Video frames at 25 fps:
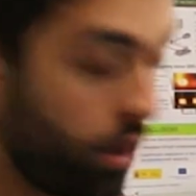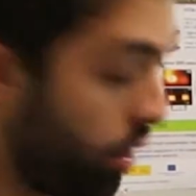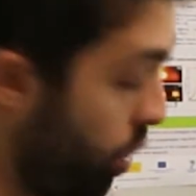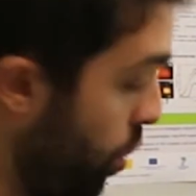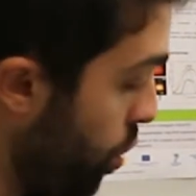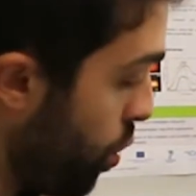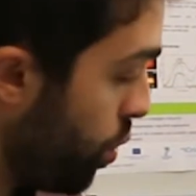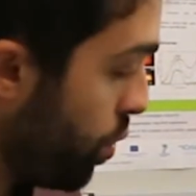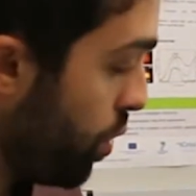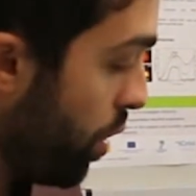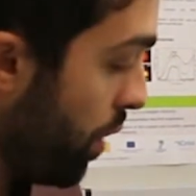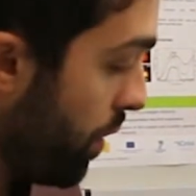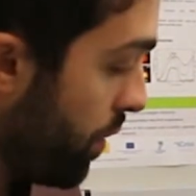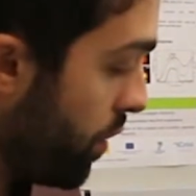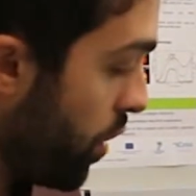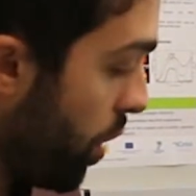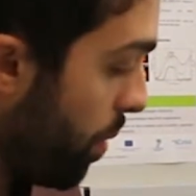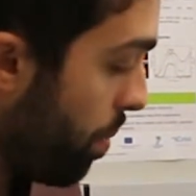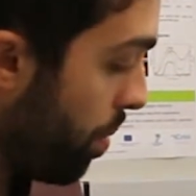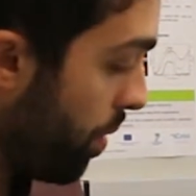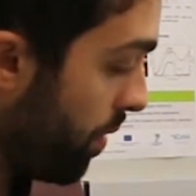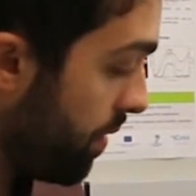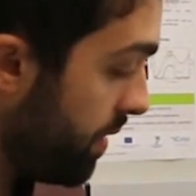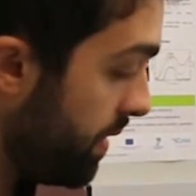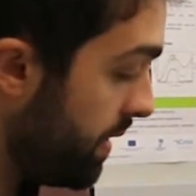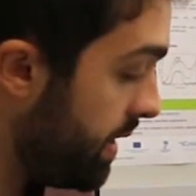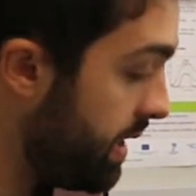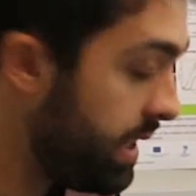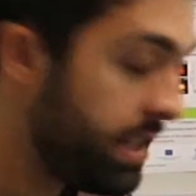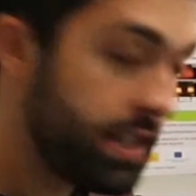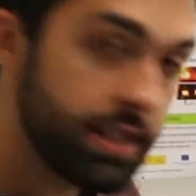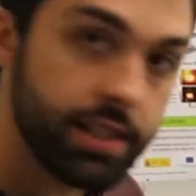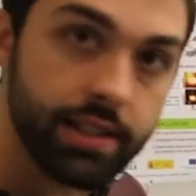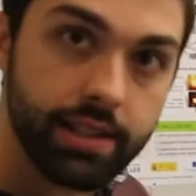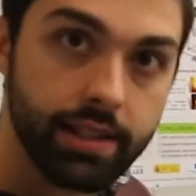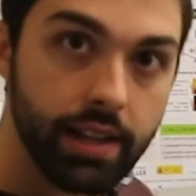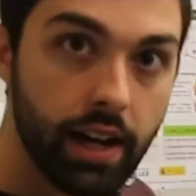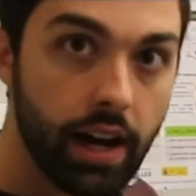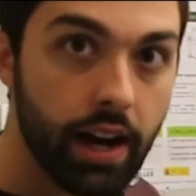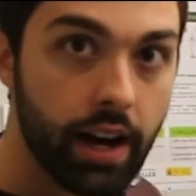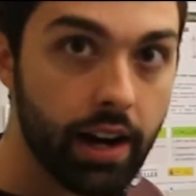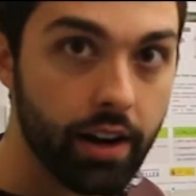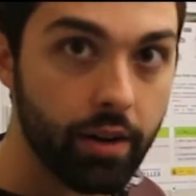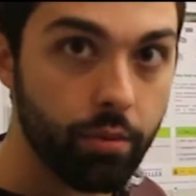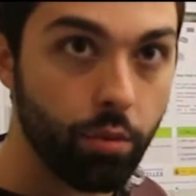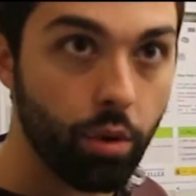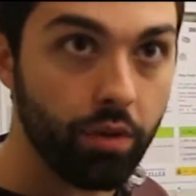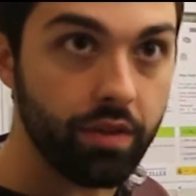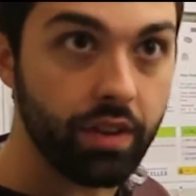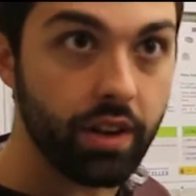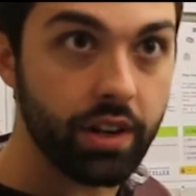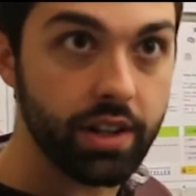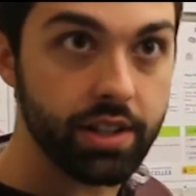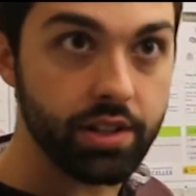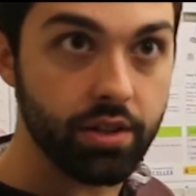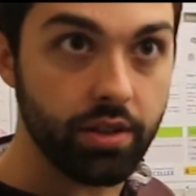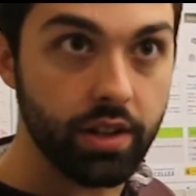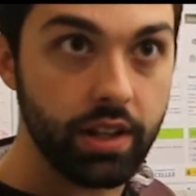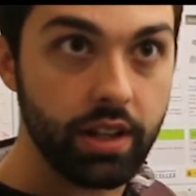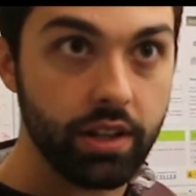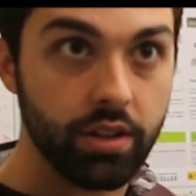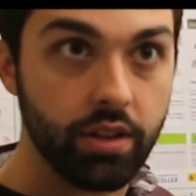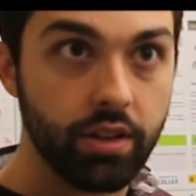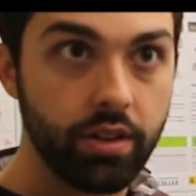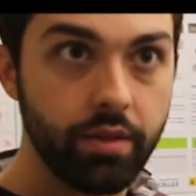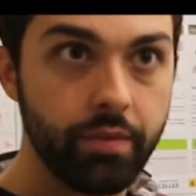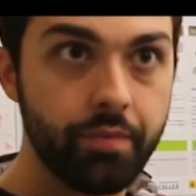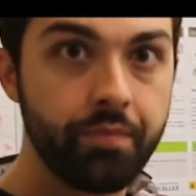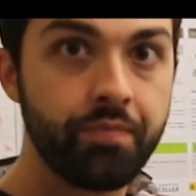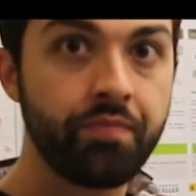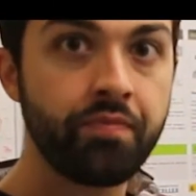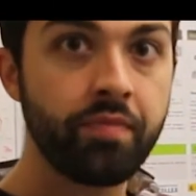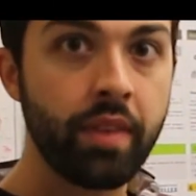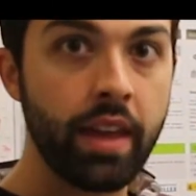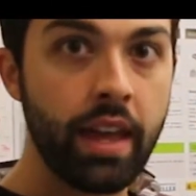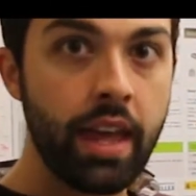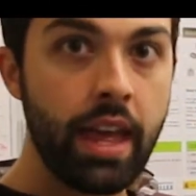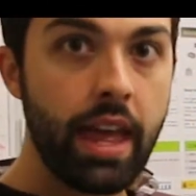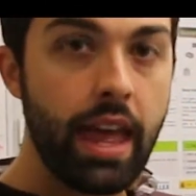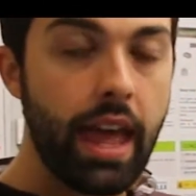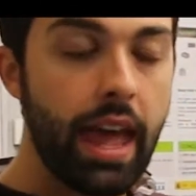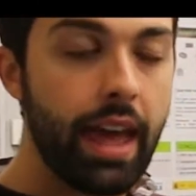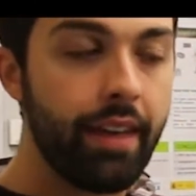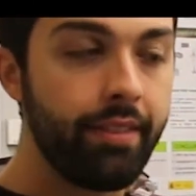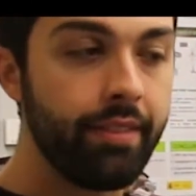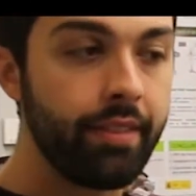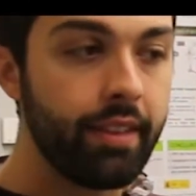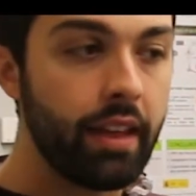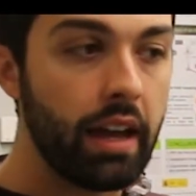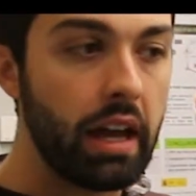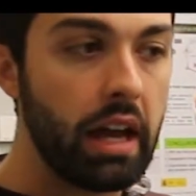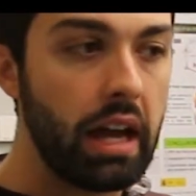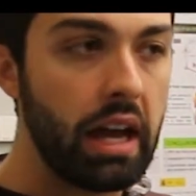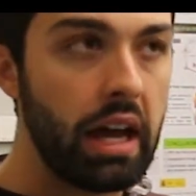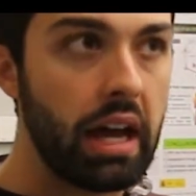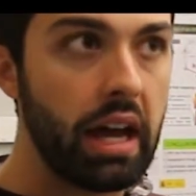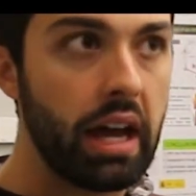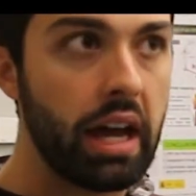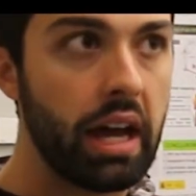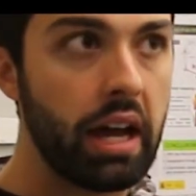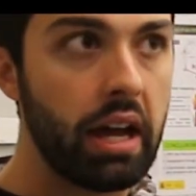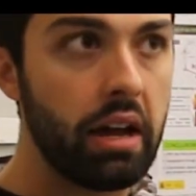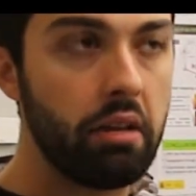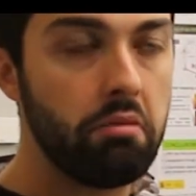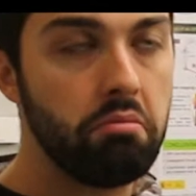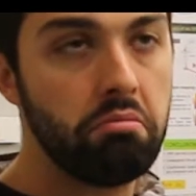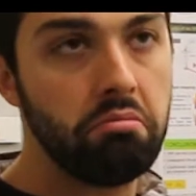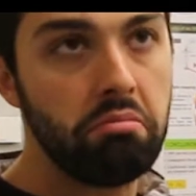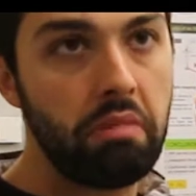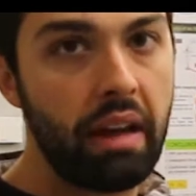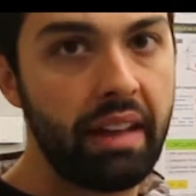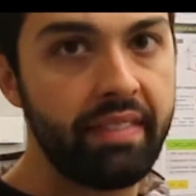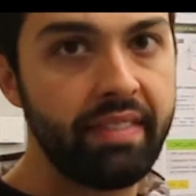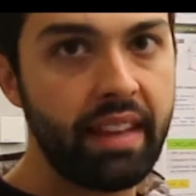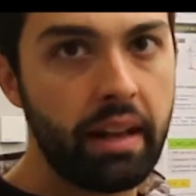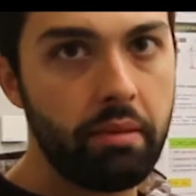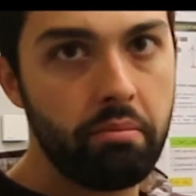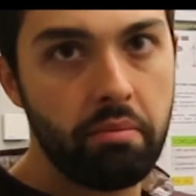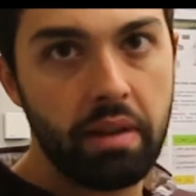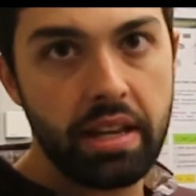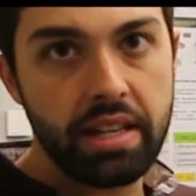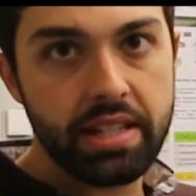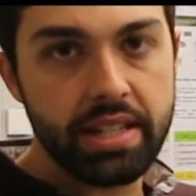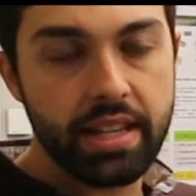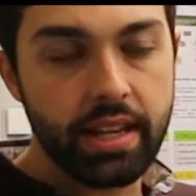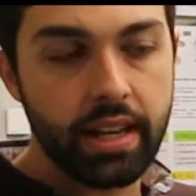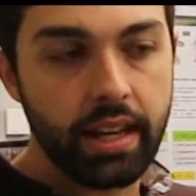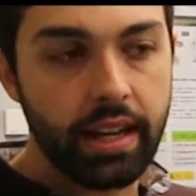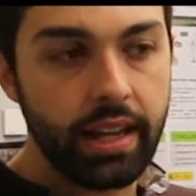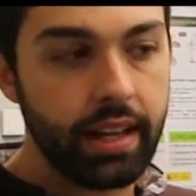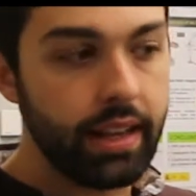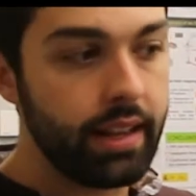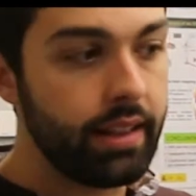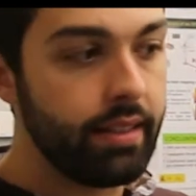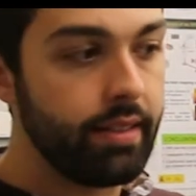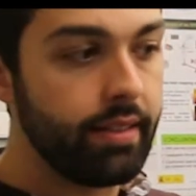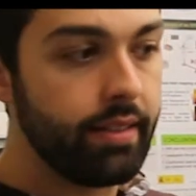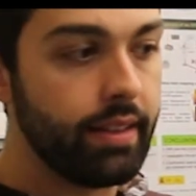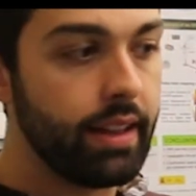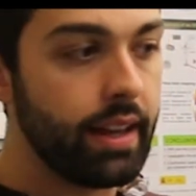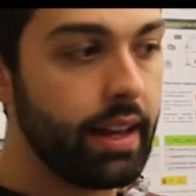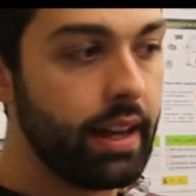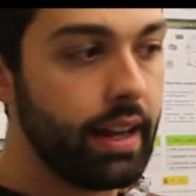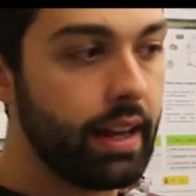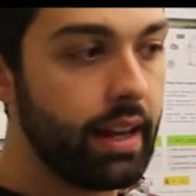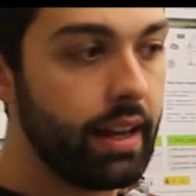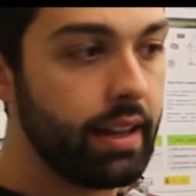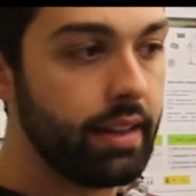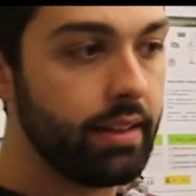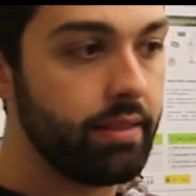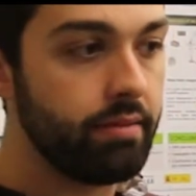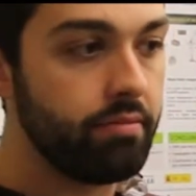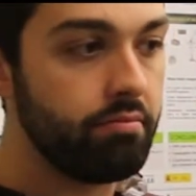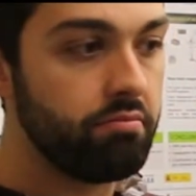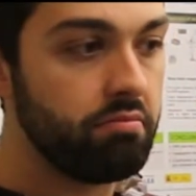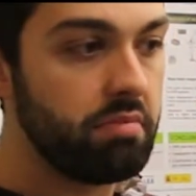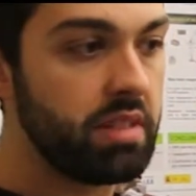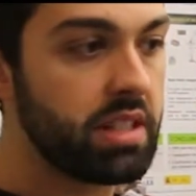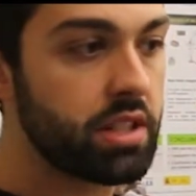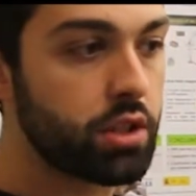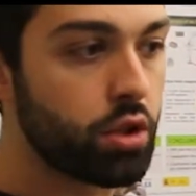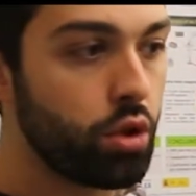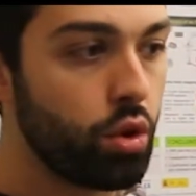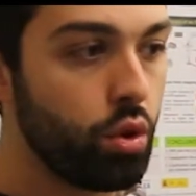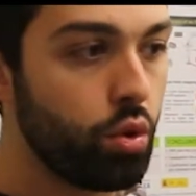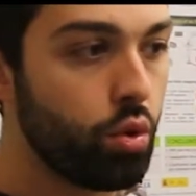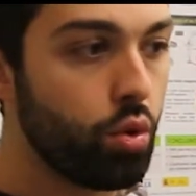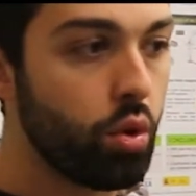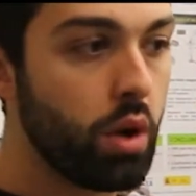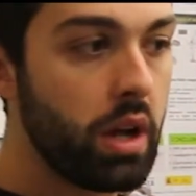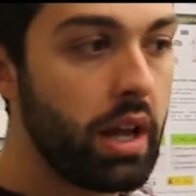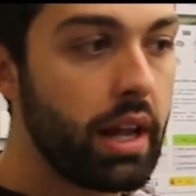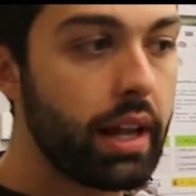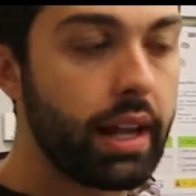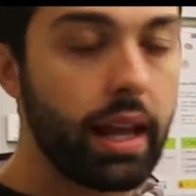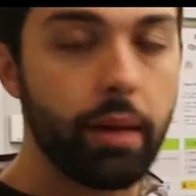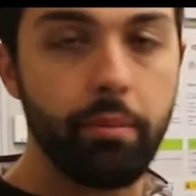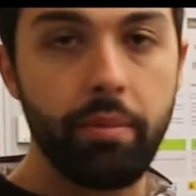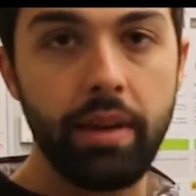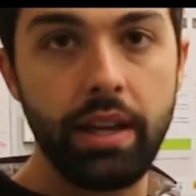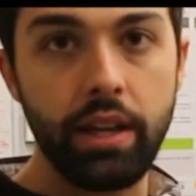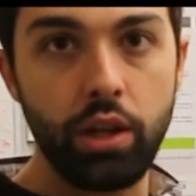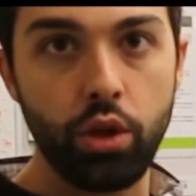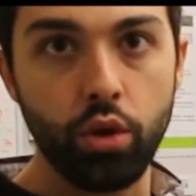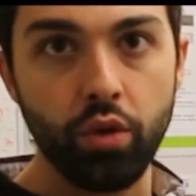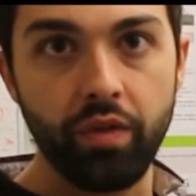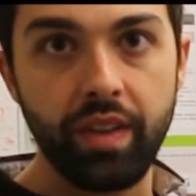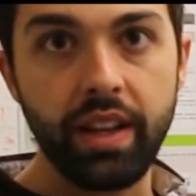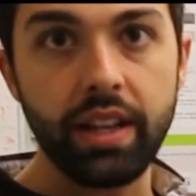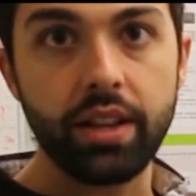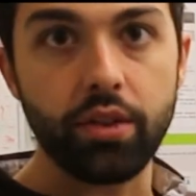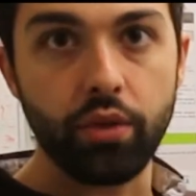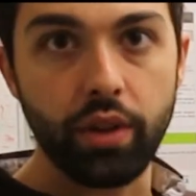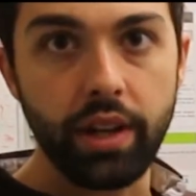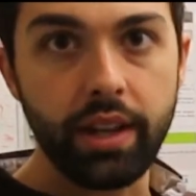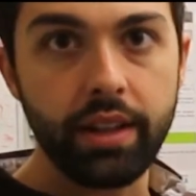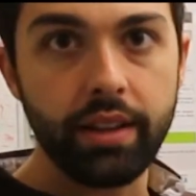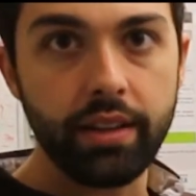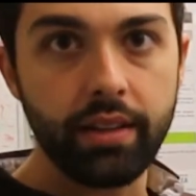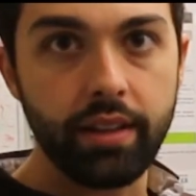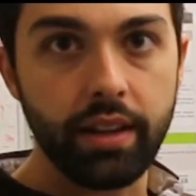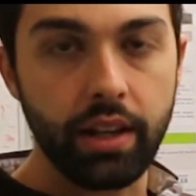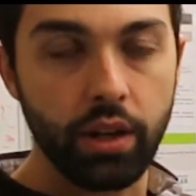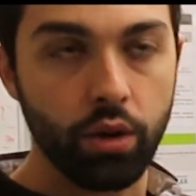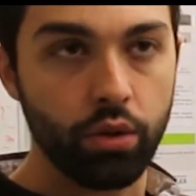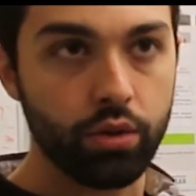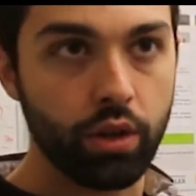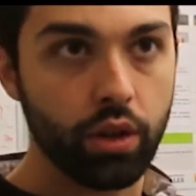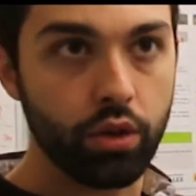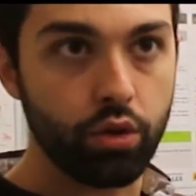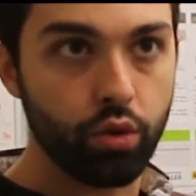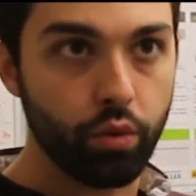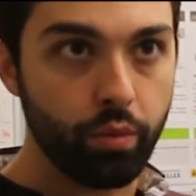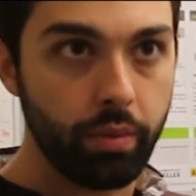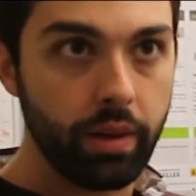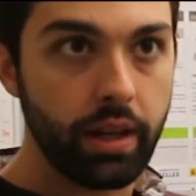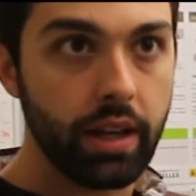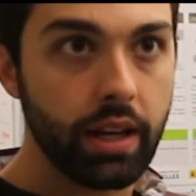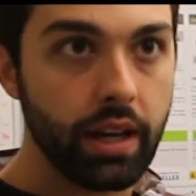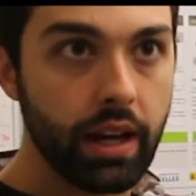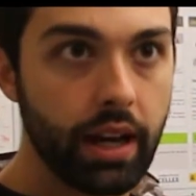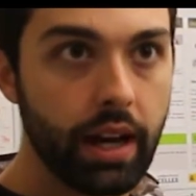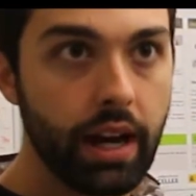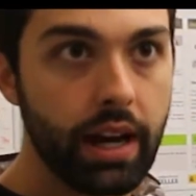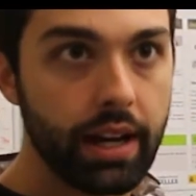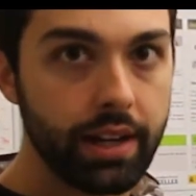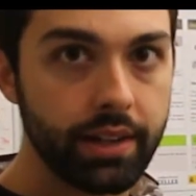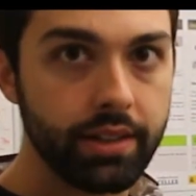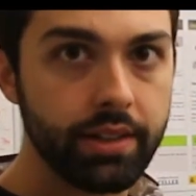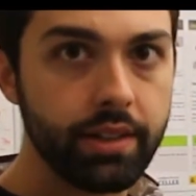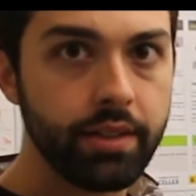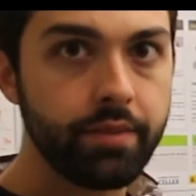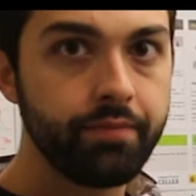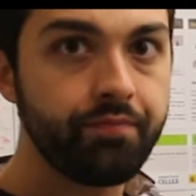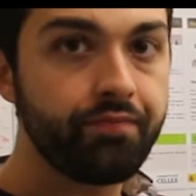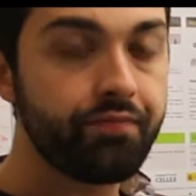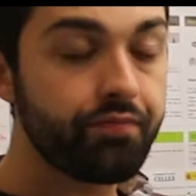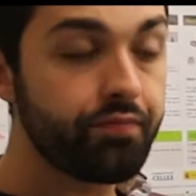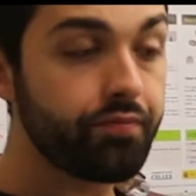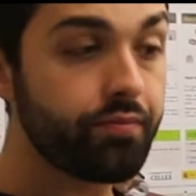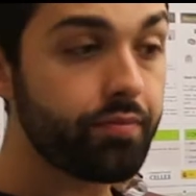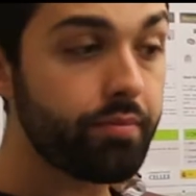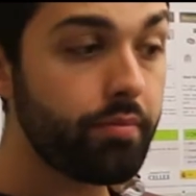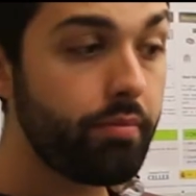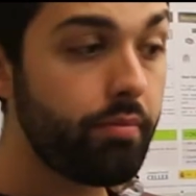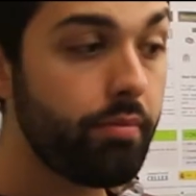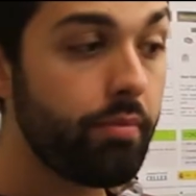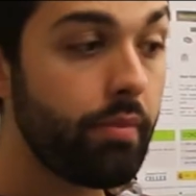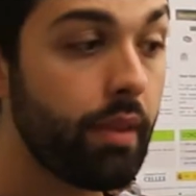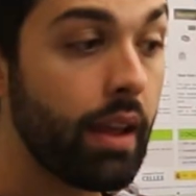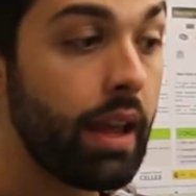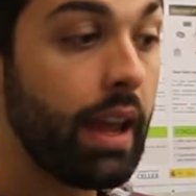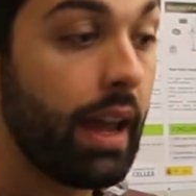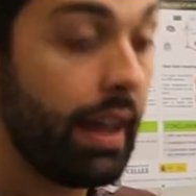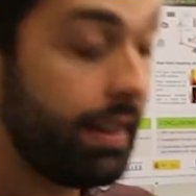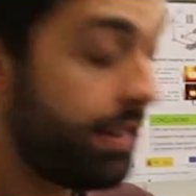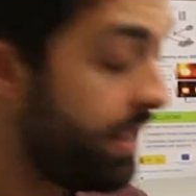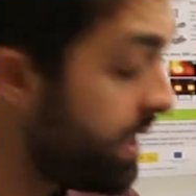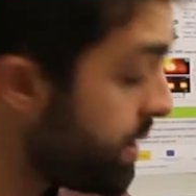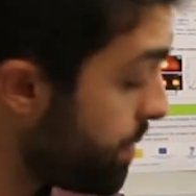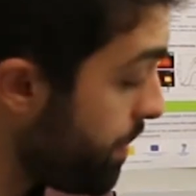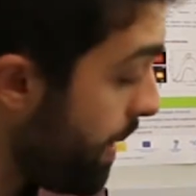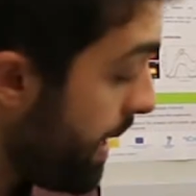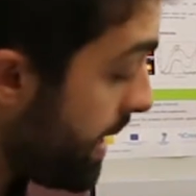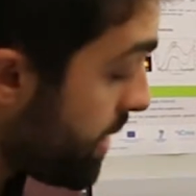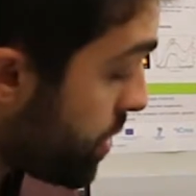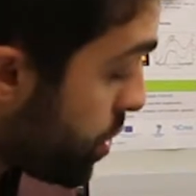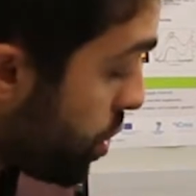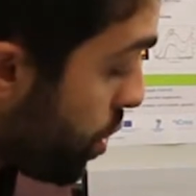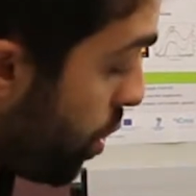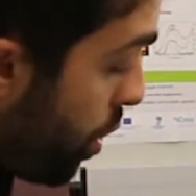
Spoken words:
glued on top of this arm of the resonator, and then basically this glue can be UV treated in order to be hard. And this makes